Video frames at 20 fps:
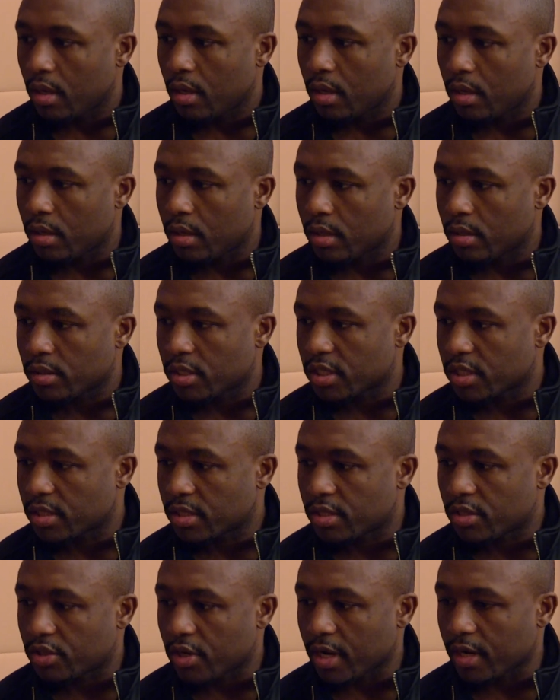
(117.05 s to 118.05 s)
and uh, just
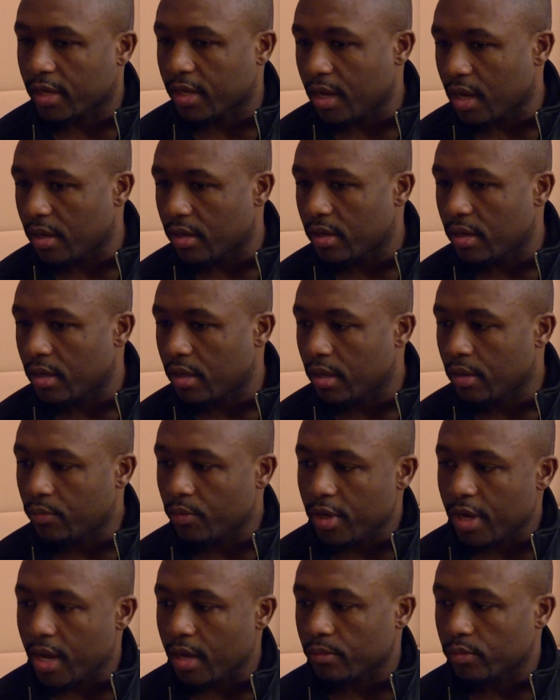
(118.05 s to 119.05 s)
try to counter that and
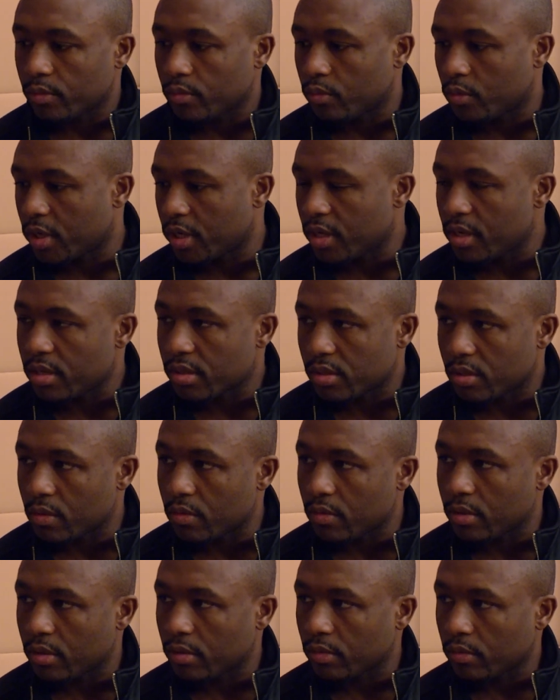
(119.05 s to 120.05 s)
react with what he's
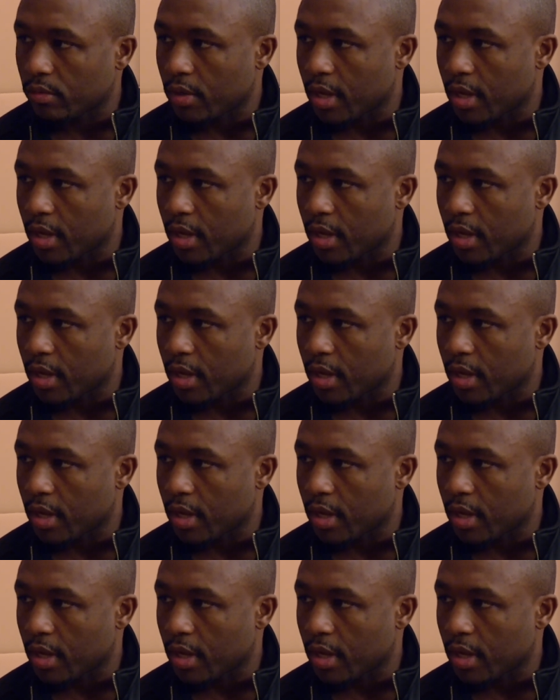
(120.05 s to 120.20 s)
doing